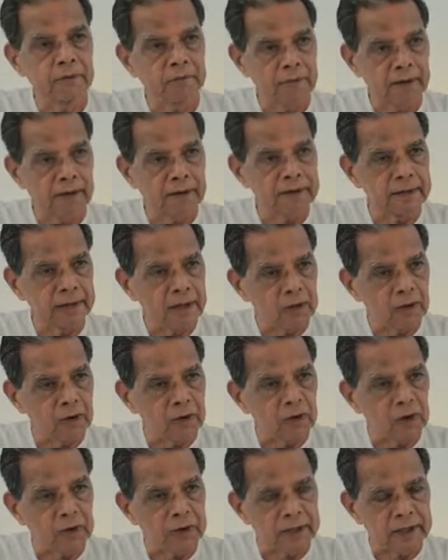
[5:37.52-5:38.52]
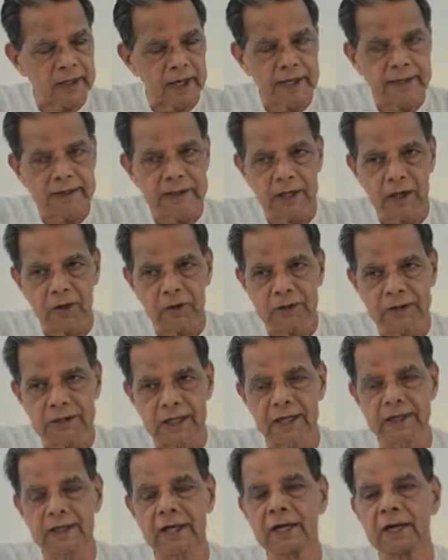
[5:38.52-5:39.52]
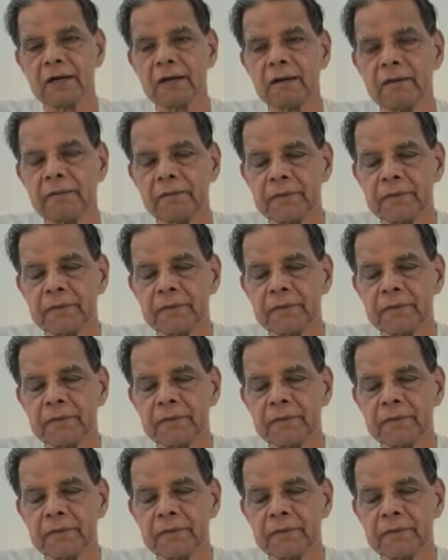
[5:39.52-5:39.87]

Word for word: When they are not organized around the psychic,